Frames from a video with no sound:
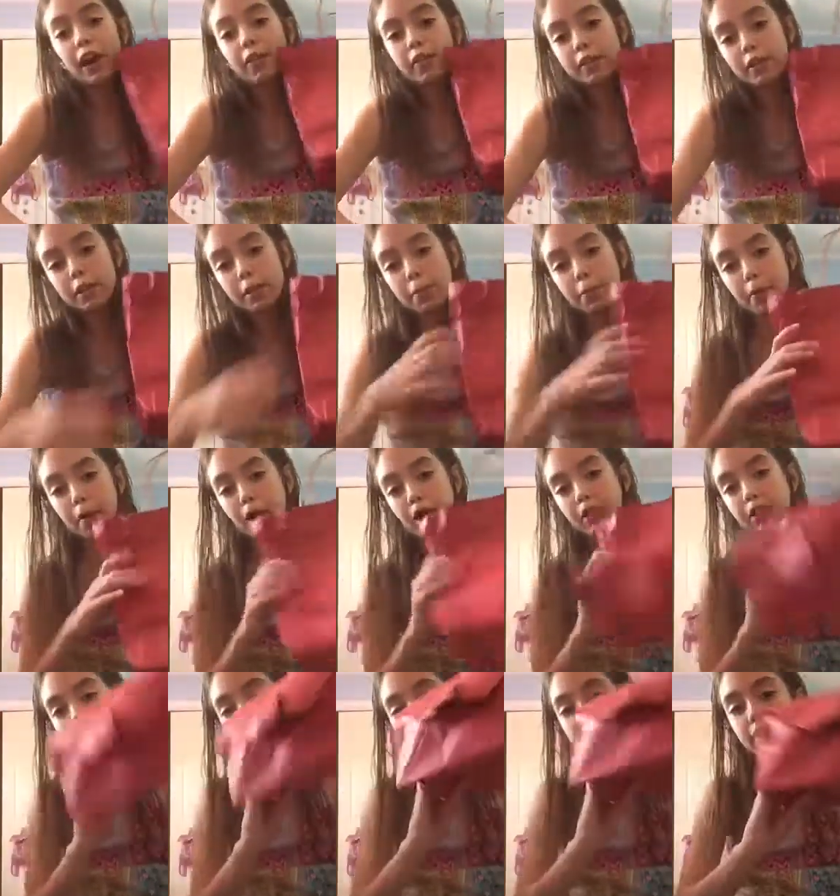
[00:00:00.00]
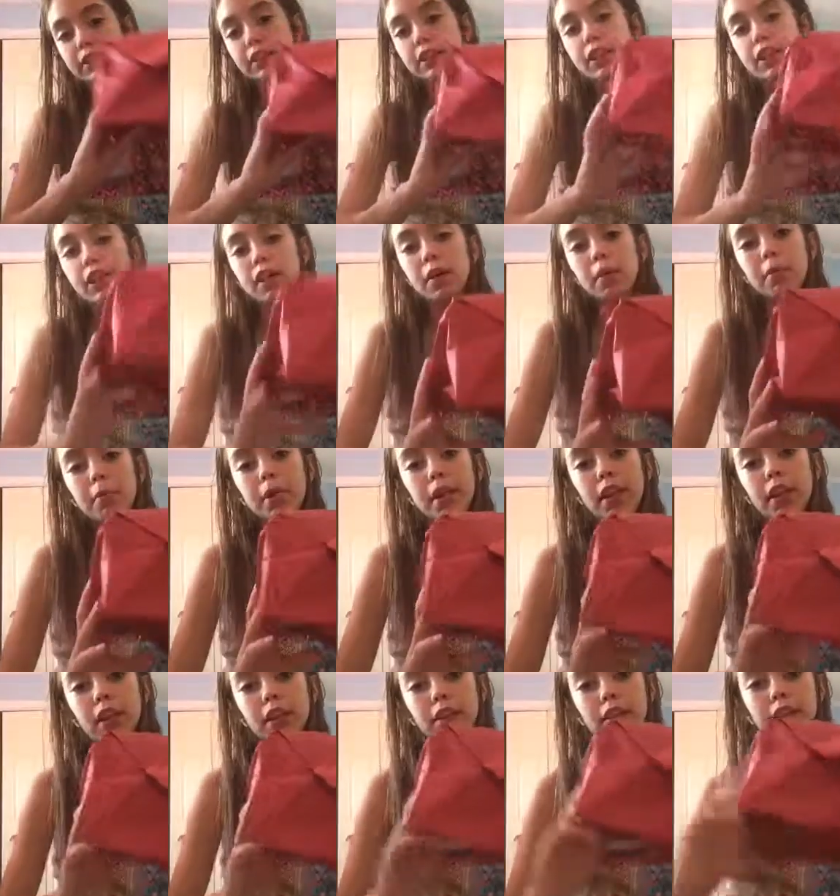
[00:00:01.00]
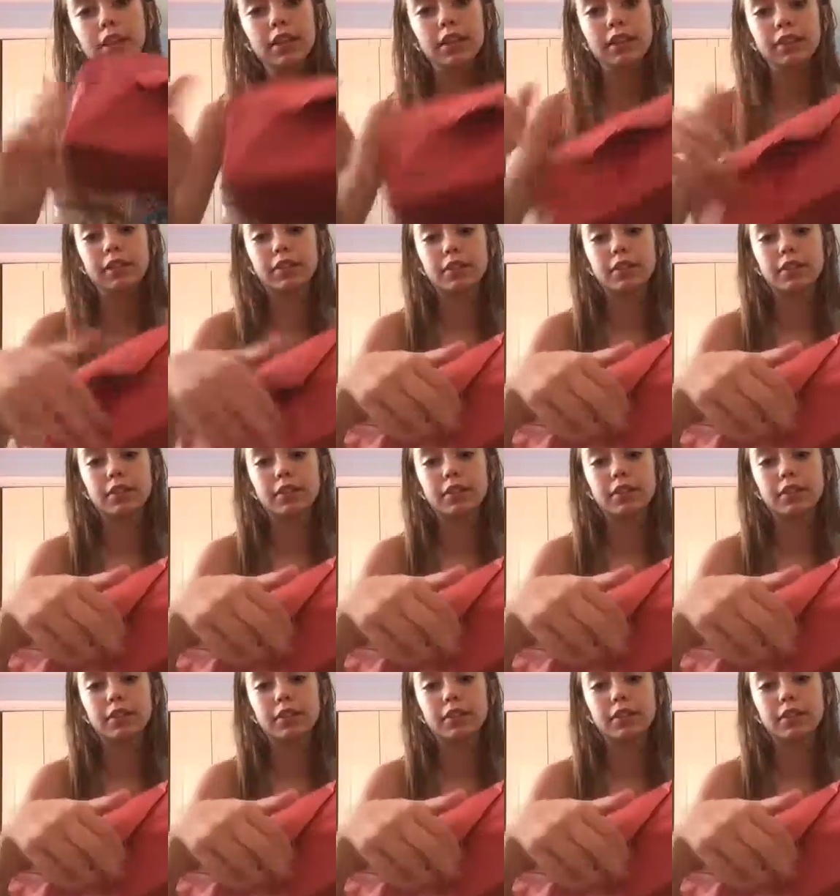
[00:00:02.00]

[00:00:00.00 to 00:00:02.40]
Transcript: have any boxes, but I got this